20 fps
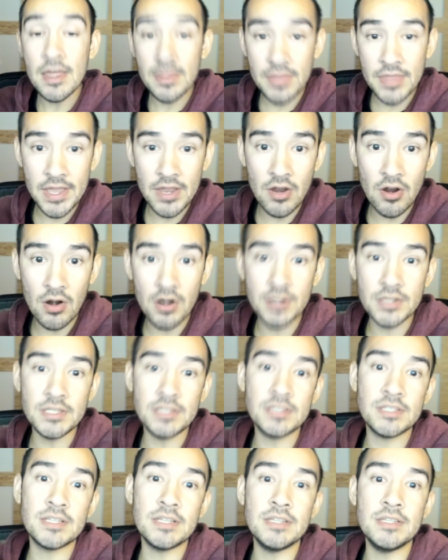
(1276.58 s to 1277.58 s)
they are
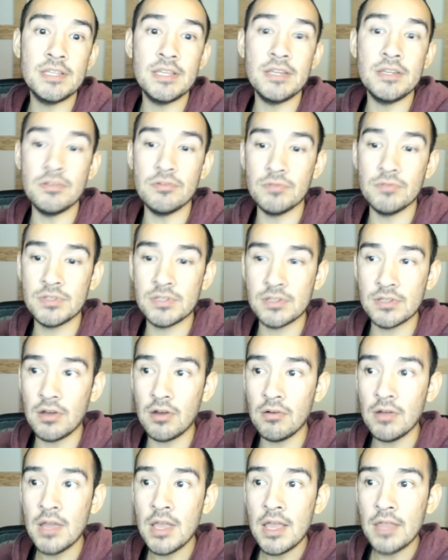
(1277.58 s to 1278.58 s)
discontinued.
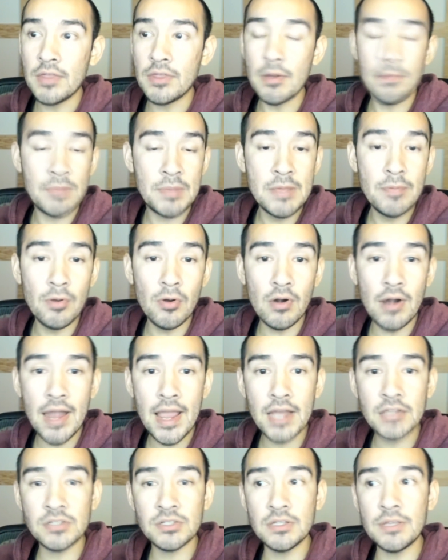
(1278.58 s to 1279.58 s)
So the people are
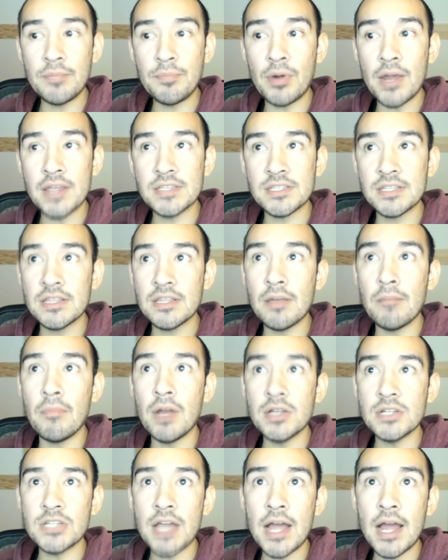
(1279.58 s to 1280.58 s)
actually pricing them
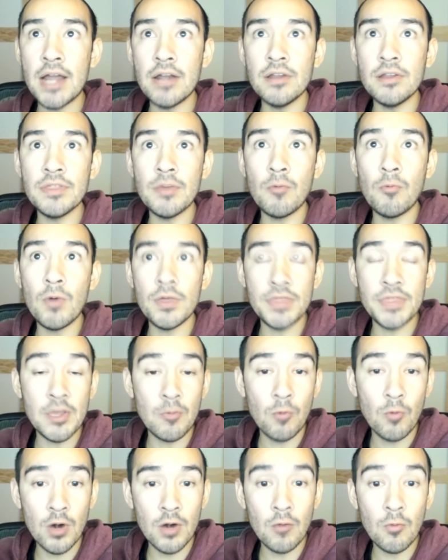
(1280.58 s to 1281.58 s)
much higher than what they
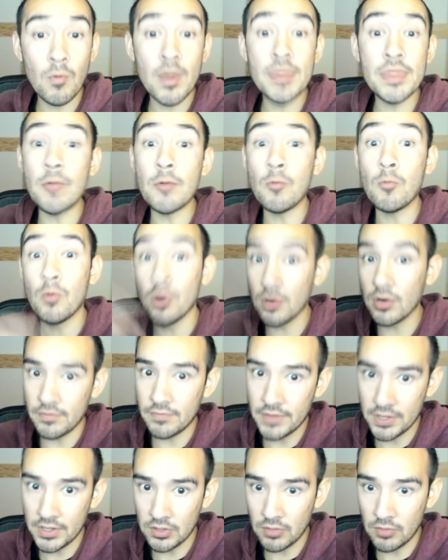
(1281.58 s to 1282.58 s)
were when they were
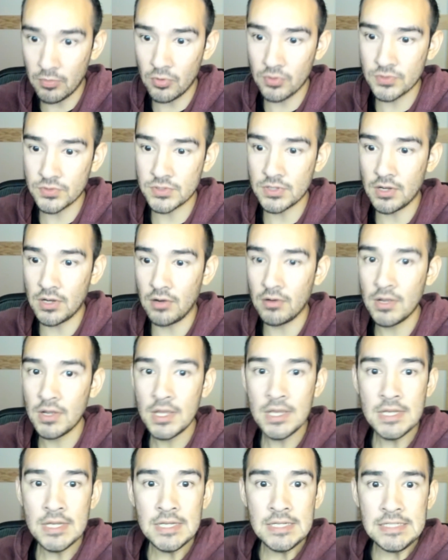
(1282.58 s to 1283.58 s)
available. So
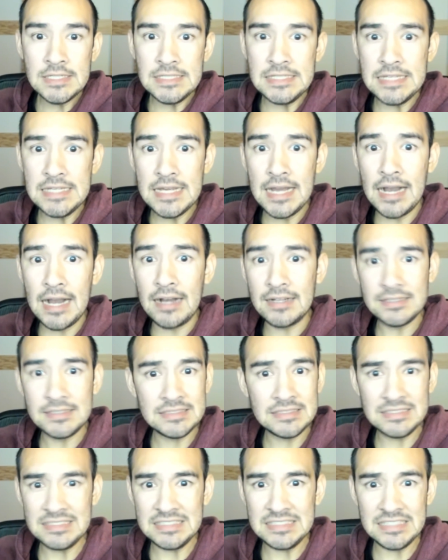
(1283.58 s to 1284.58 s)
yeah.
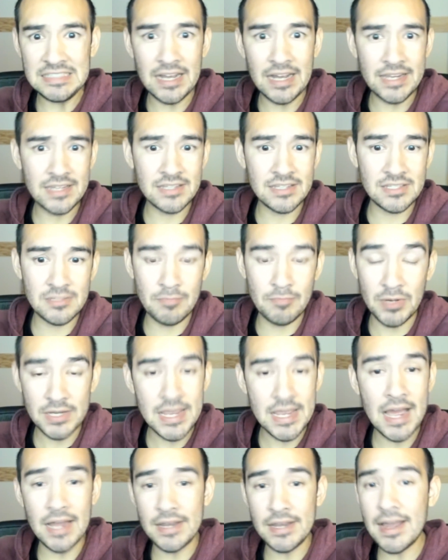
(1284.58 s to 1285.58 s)
Yikes.
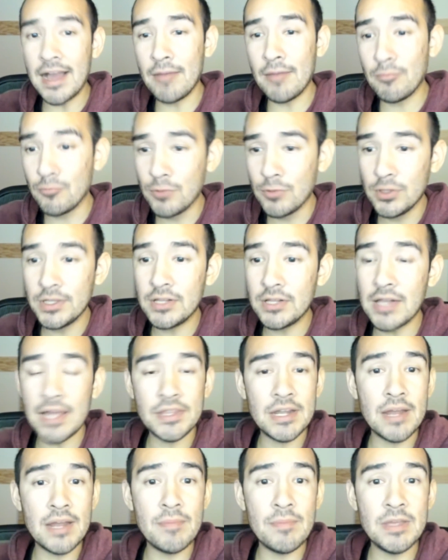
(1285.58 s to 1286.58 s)
But yeah, I'm really
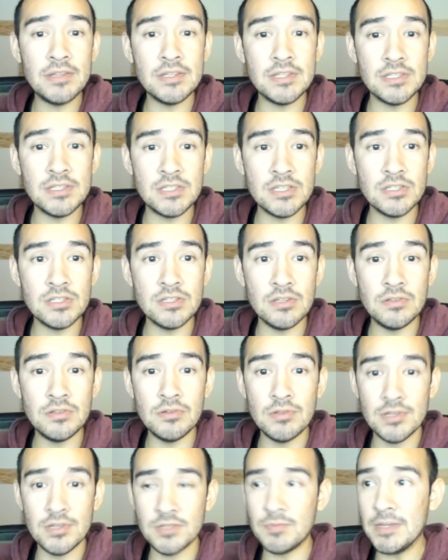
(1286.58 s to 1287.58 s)
glad that I made the decision to
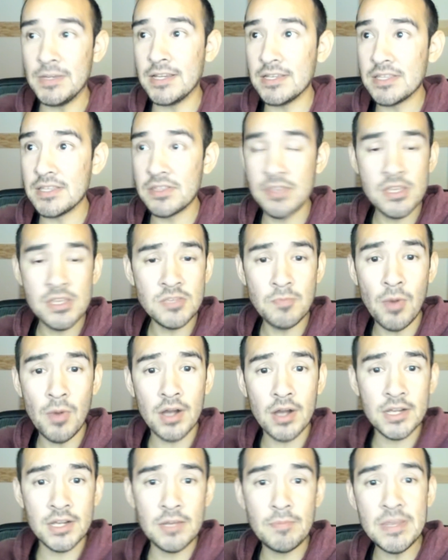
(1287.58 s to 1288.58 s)
do this because this
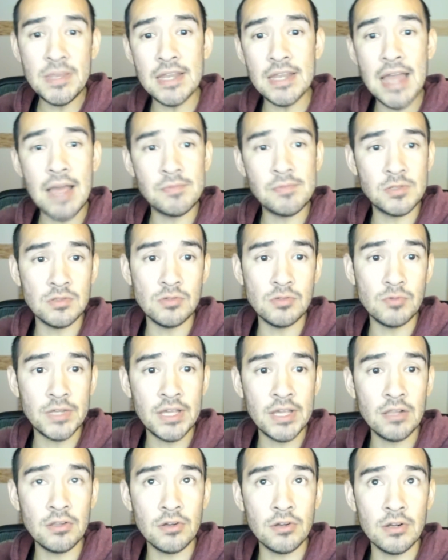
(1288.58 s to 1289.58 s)
ball could be an absolute
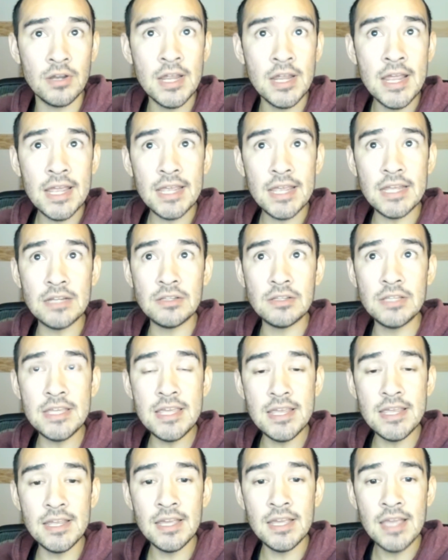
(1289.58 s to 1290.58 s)
killer in
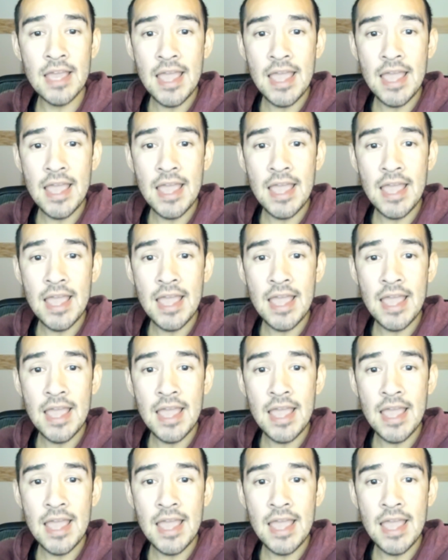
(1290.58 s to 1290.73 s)
League.